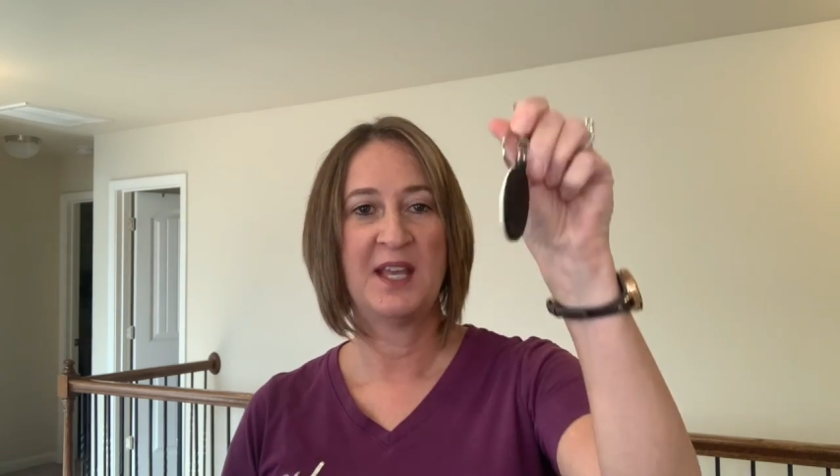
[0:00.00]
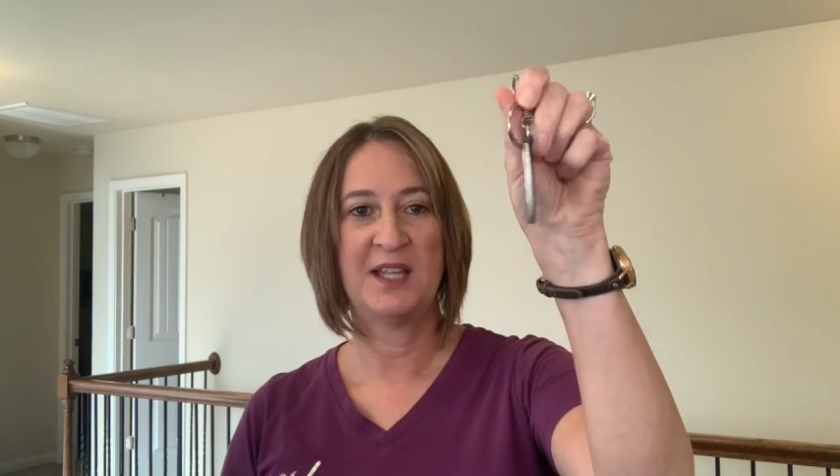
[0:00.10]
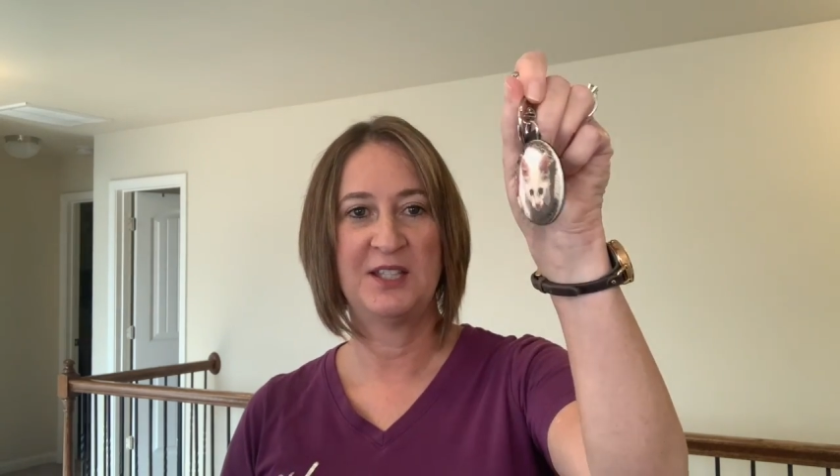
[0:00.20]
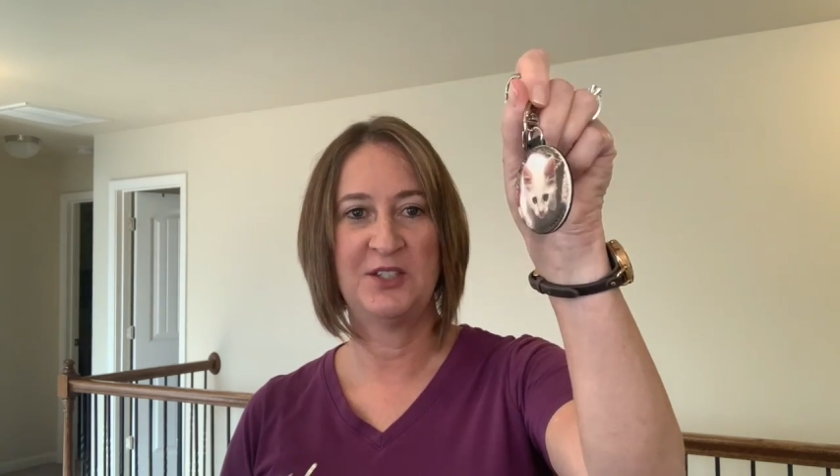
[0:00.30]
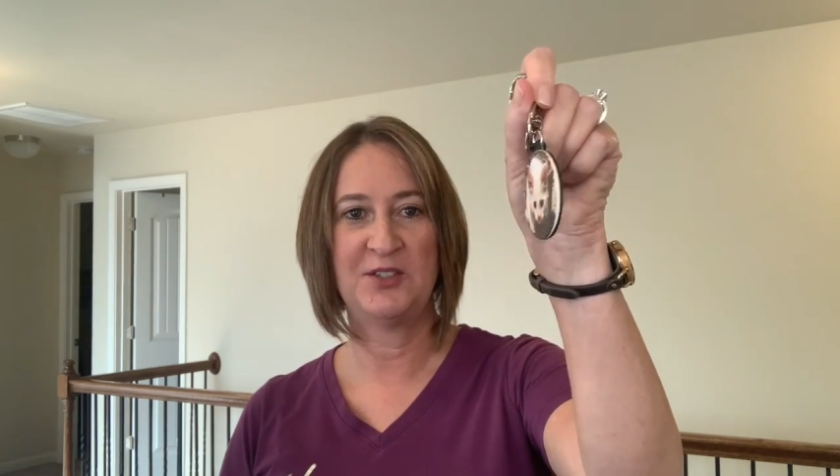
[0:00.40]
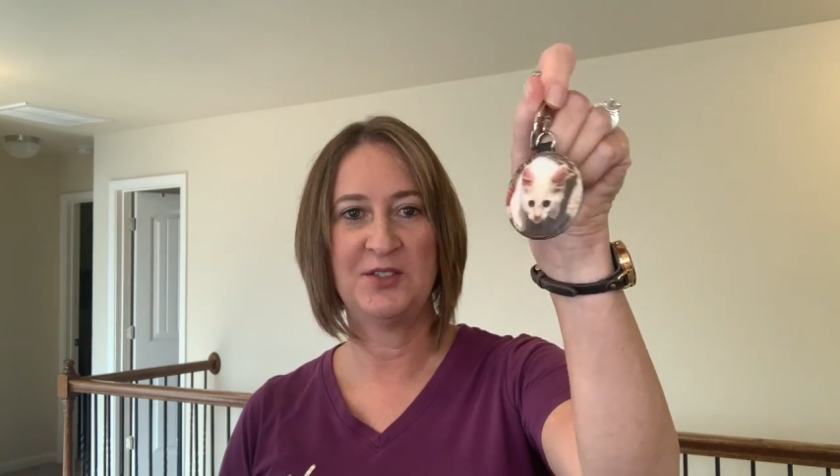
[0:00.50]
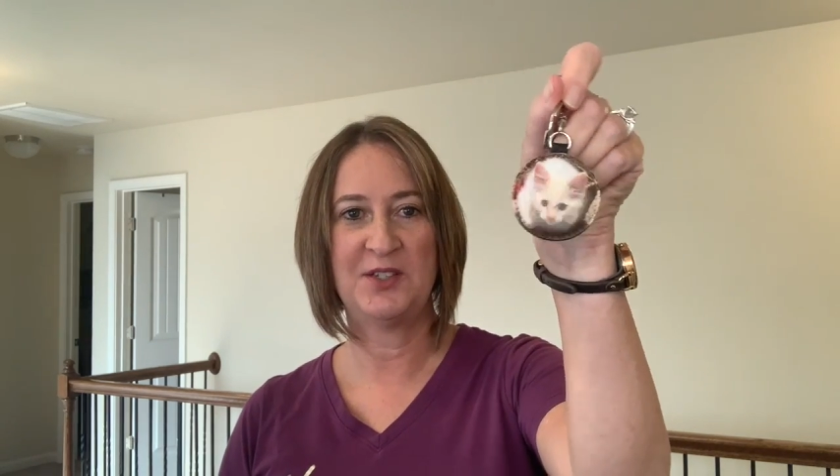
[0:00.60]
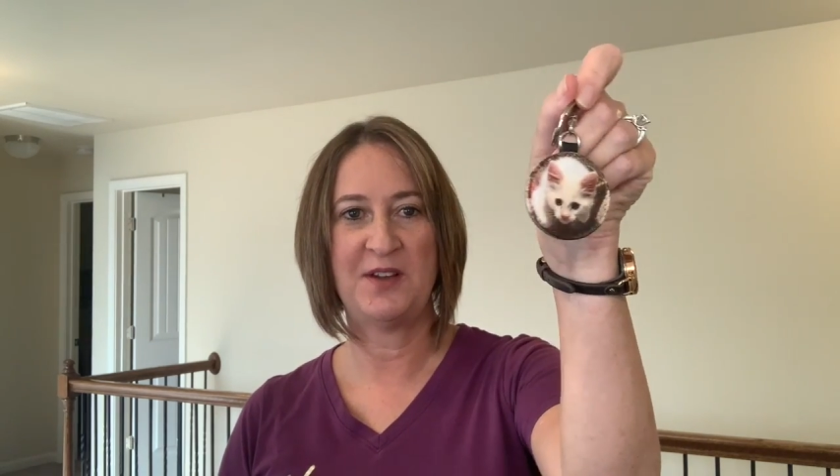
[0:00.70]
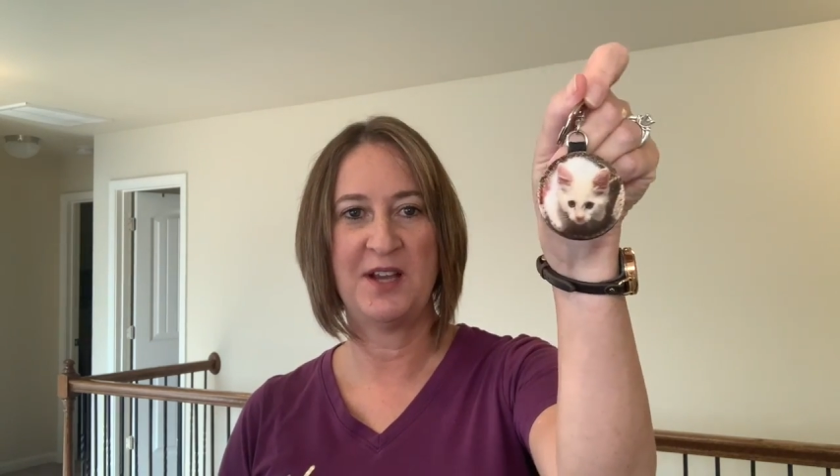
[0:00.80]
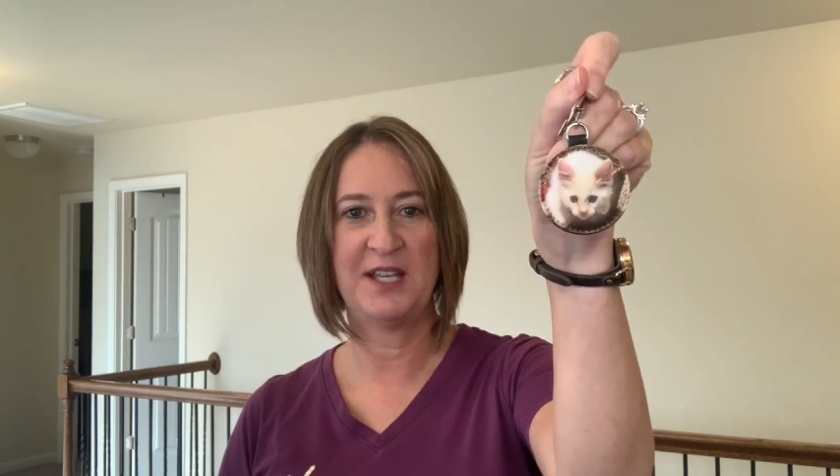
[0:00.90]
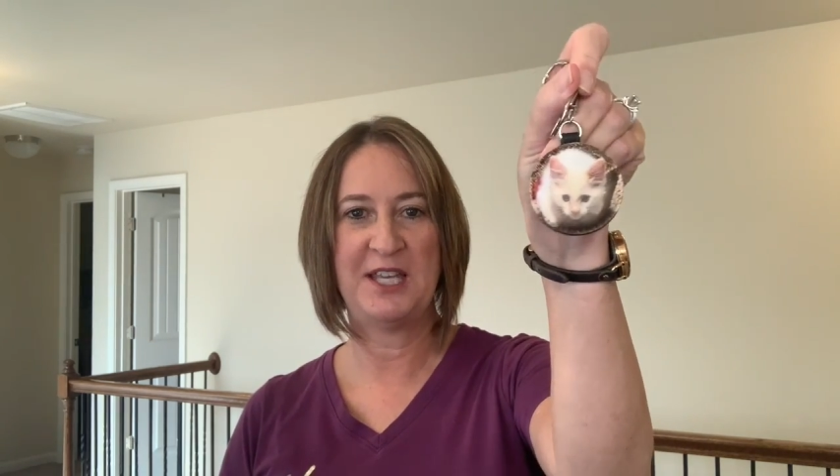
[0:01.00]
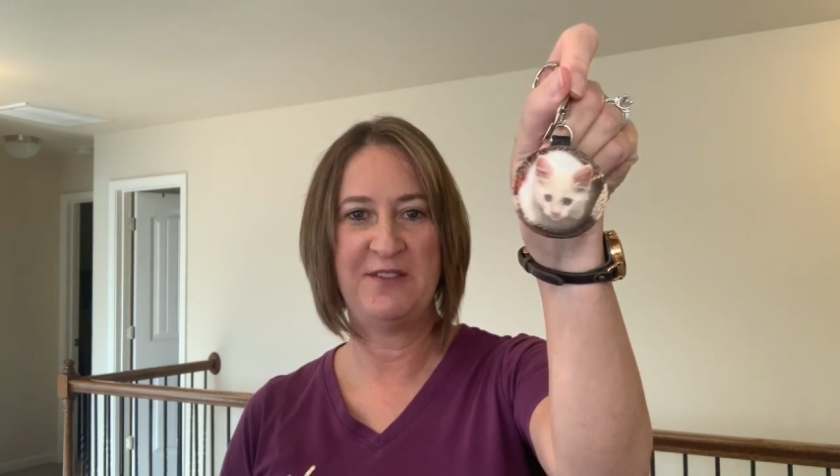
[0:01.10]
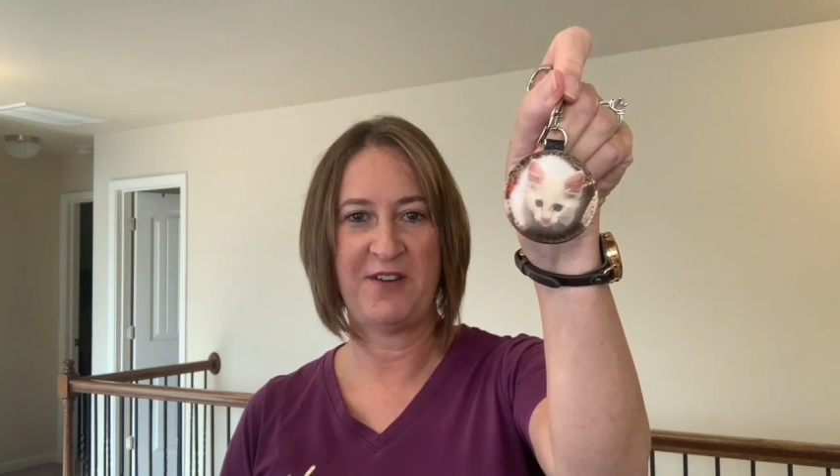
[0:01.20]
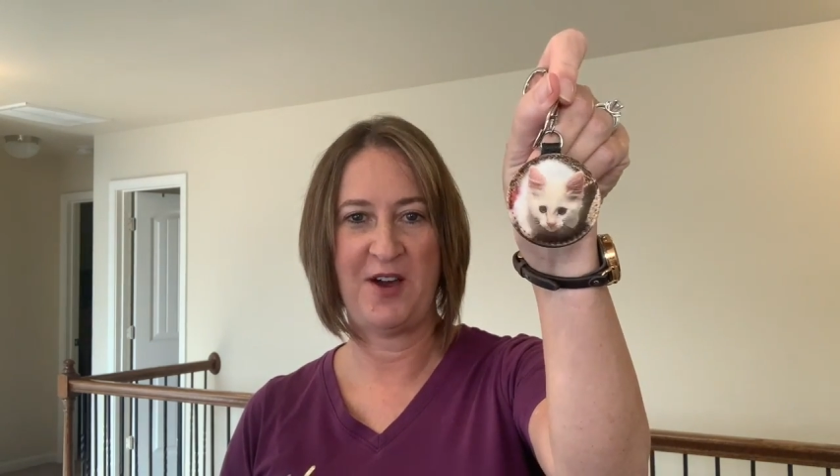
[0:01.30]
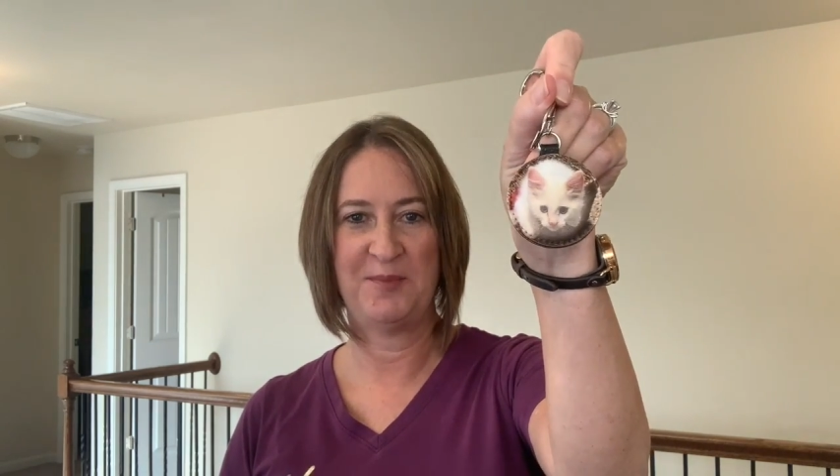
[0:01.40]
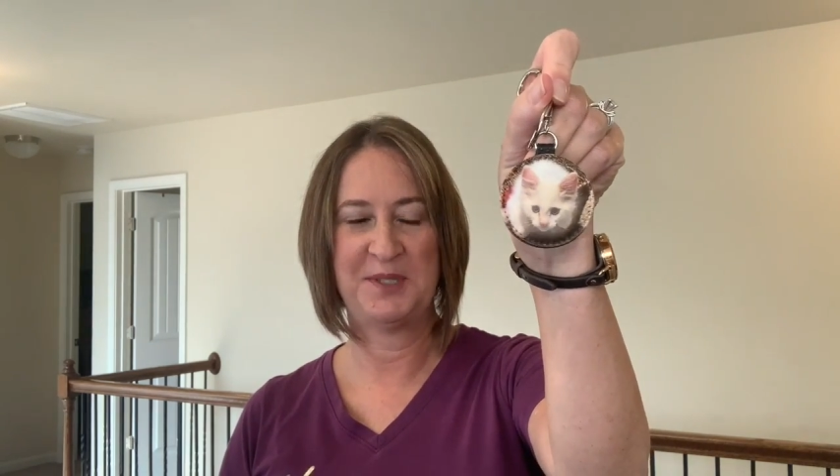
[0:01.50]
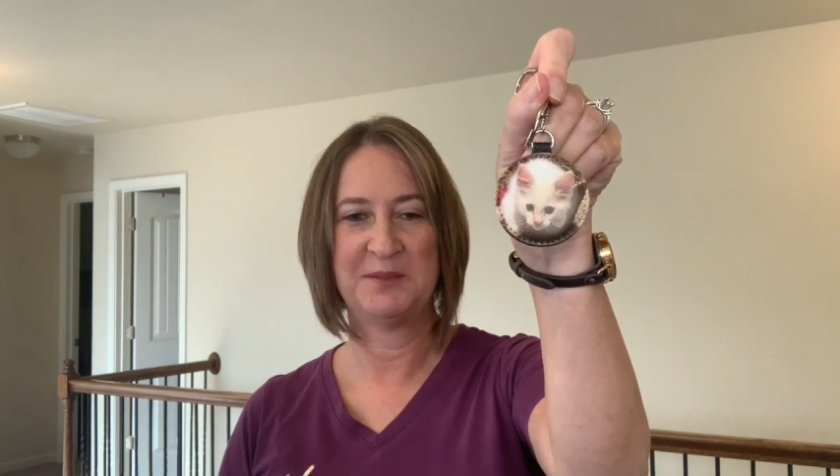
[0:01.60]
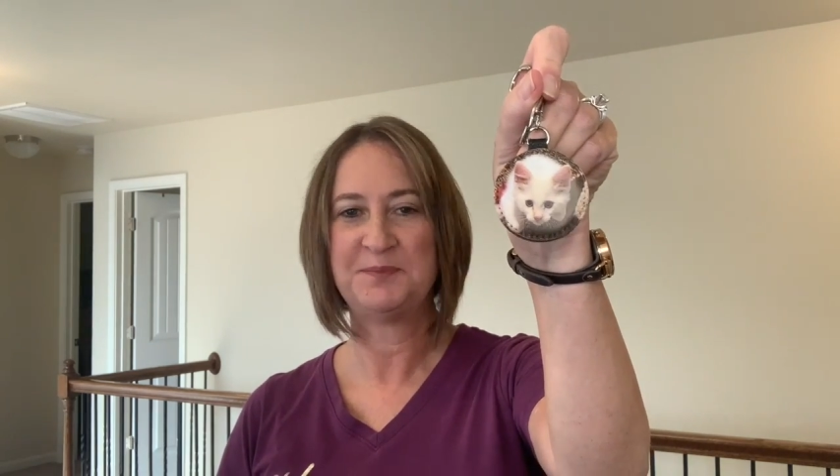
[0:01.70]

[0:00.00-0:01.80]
little key fobs.